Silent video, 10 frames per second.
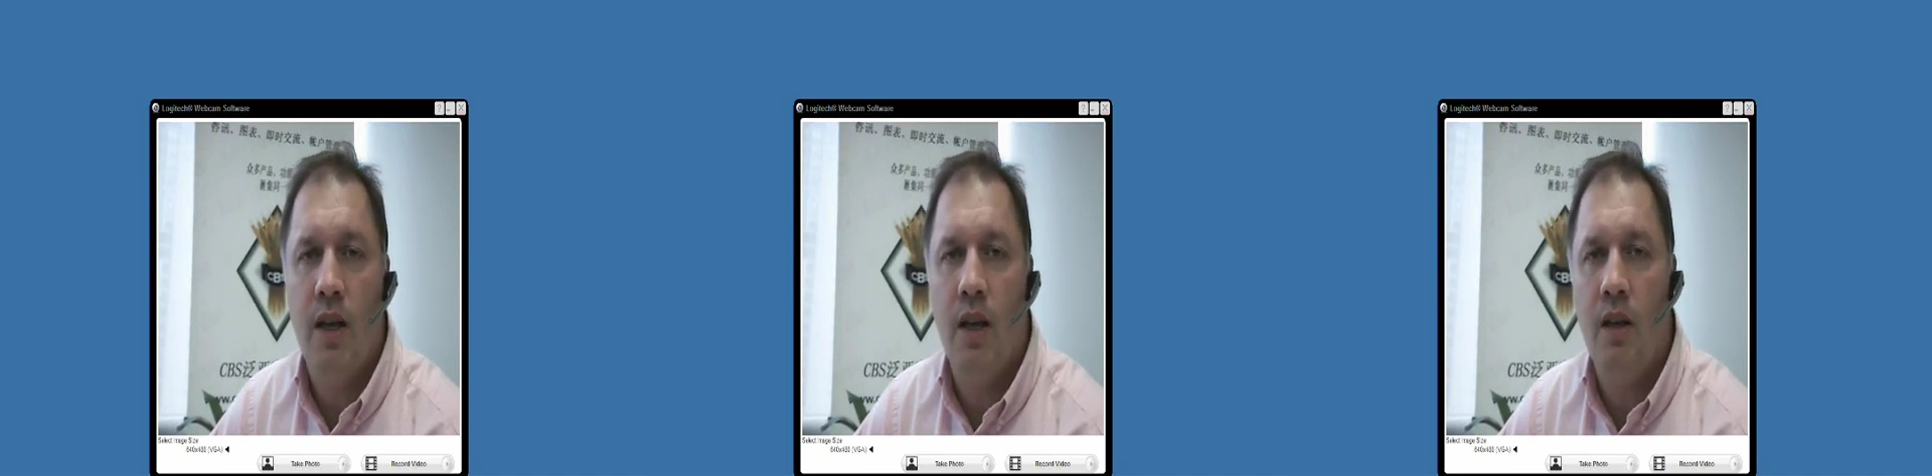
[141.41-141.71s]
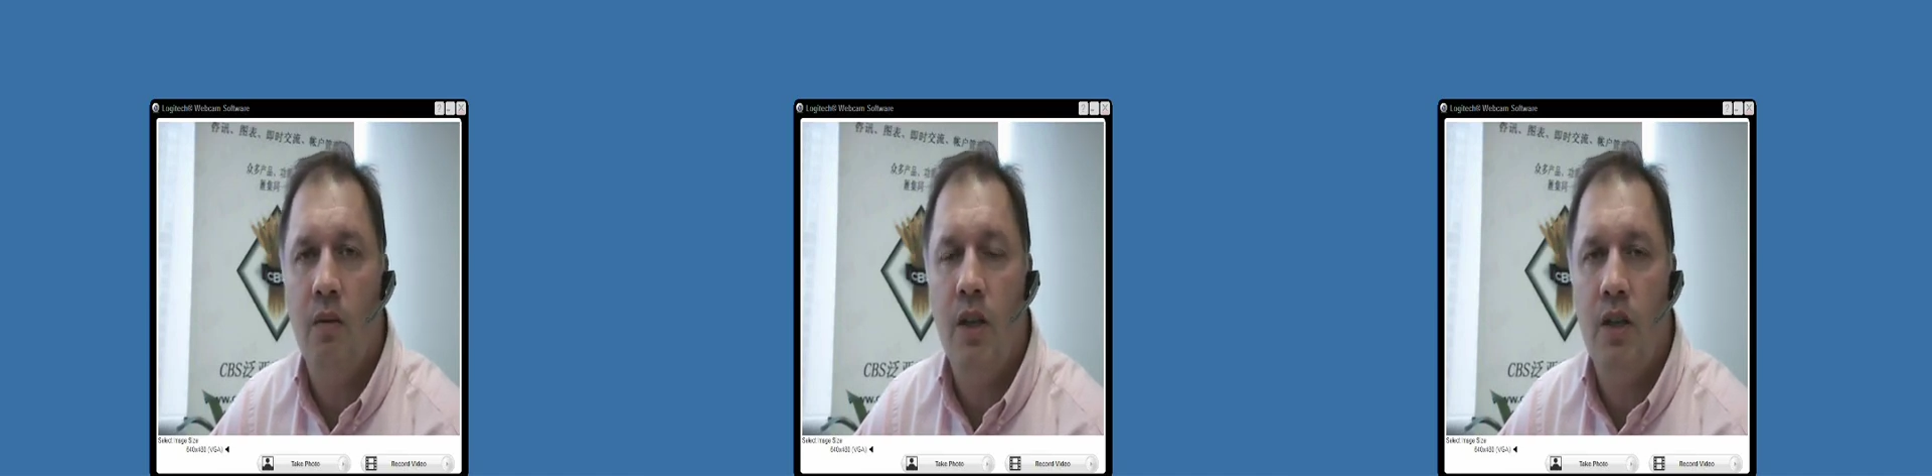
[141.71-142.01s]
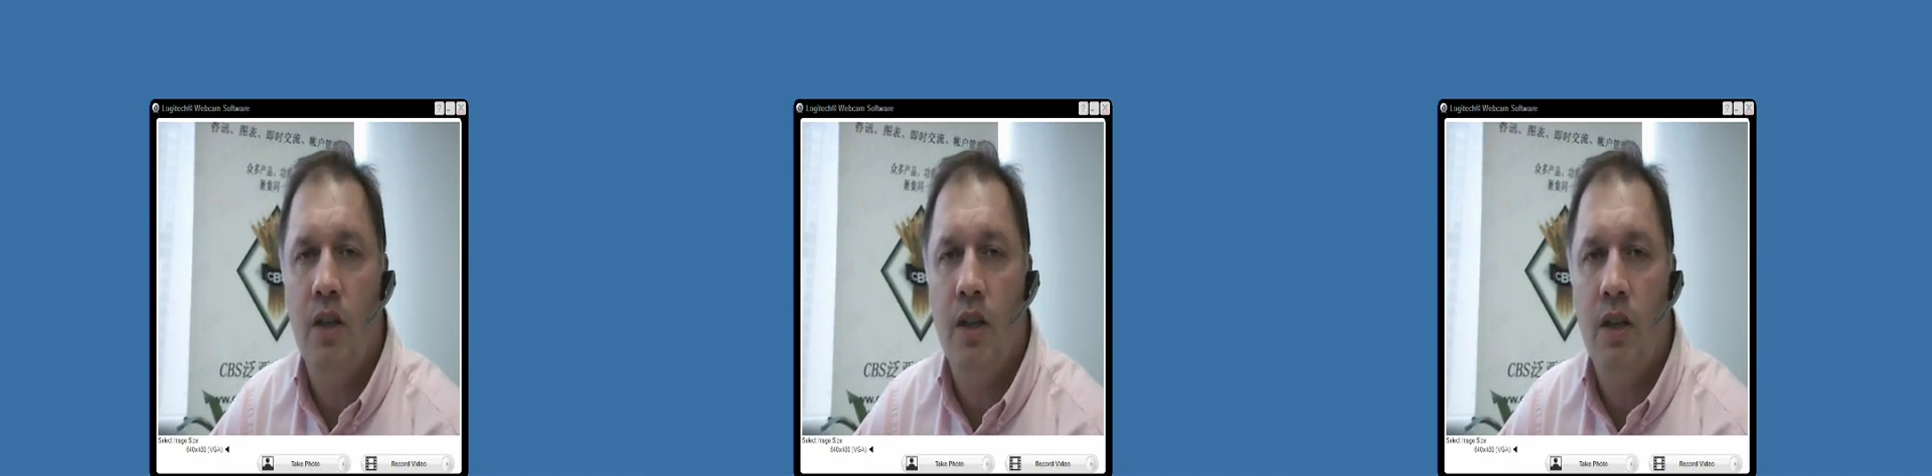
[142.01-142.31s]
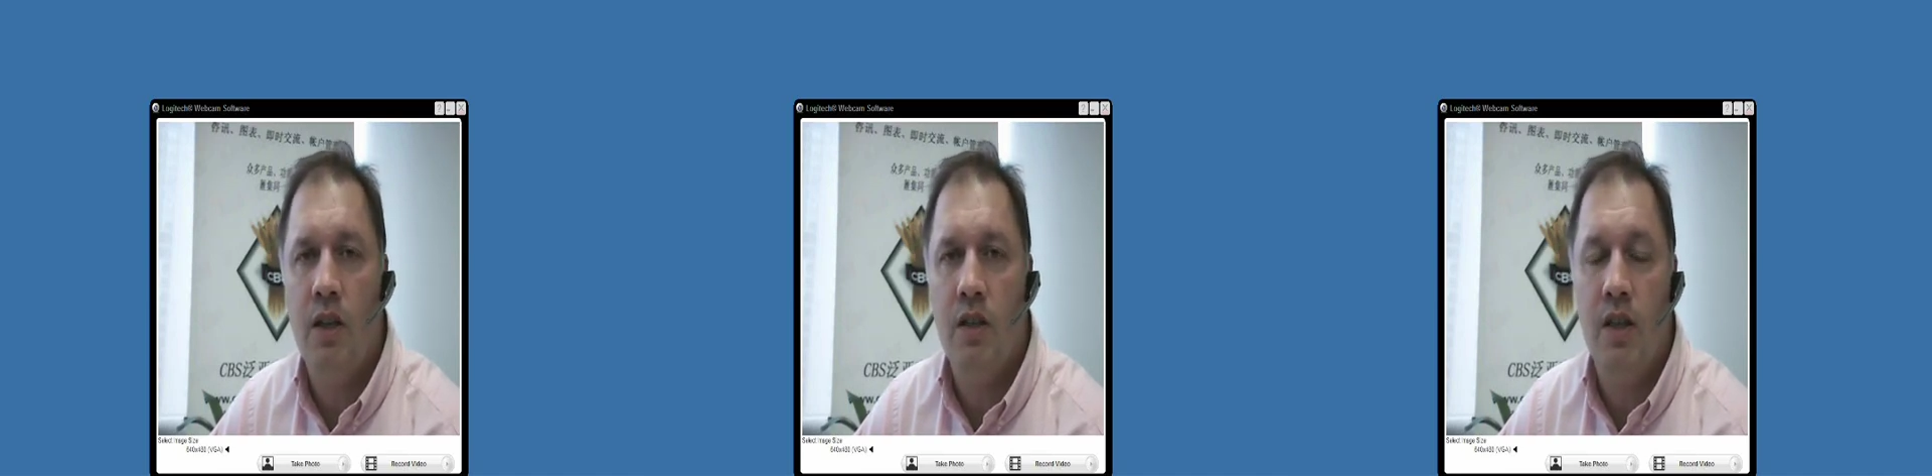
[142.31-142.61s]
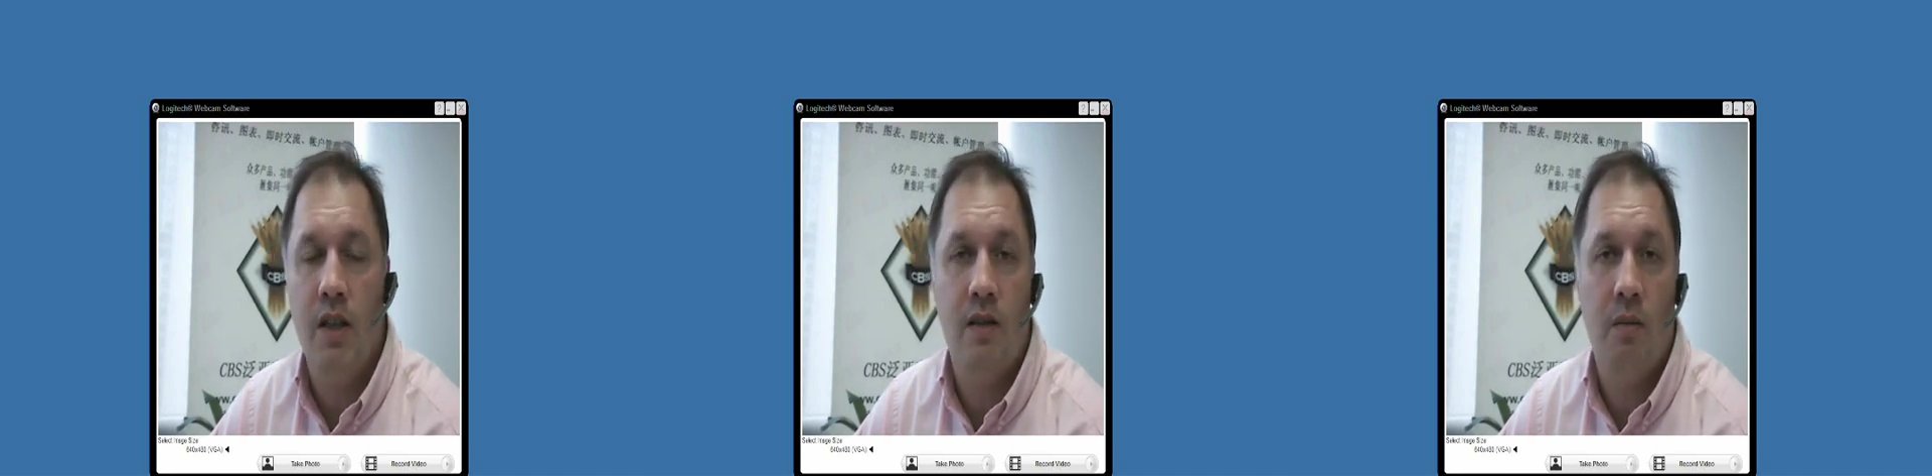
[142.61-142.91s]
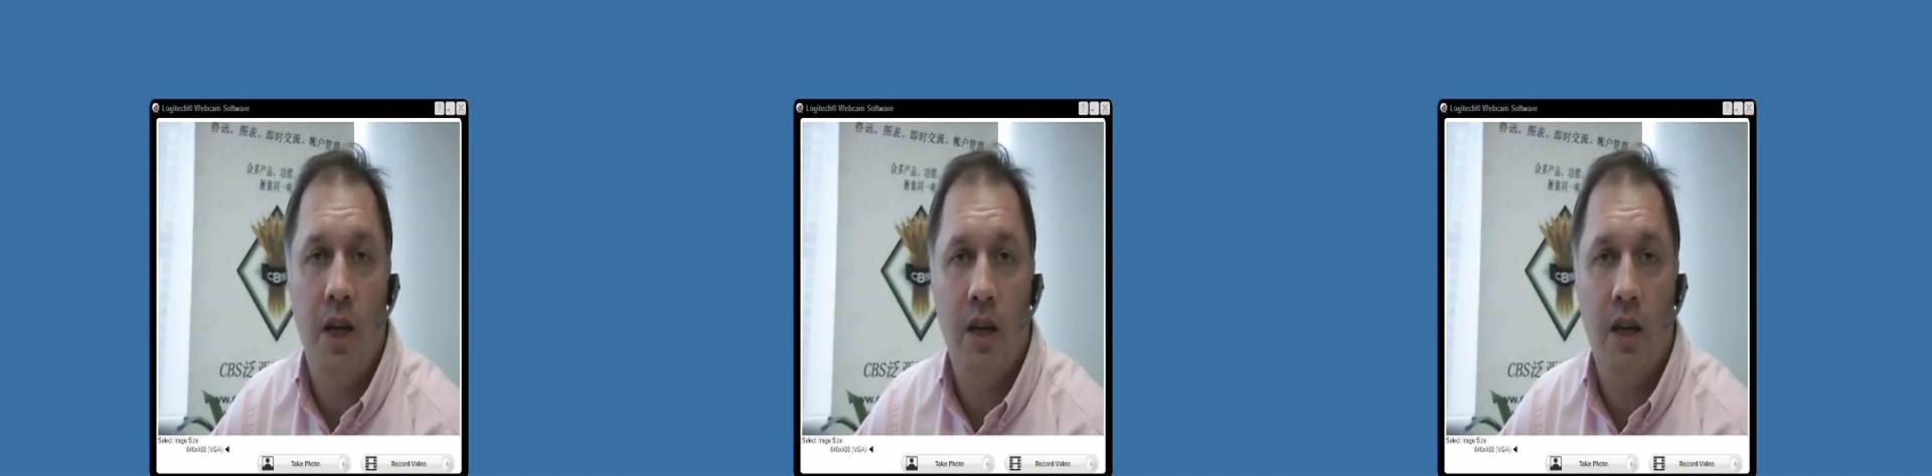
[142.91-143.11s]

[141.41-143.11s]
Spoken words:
when it just hits the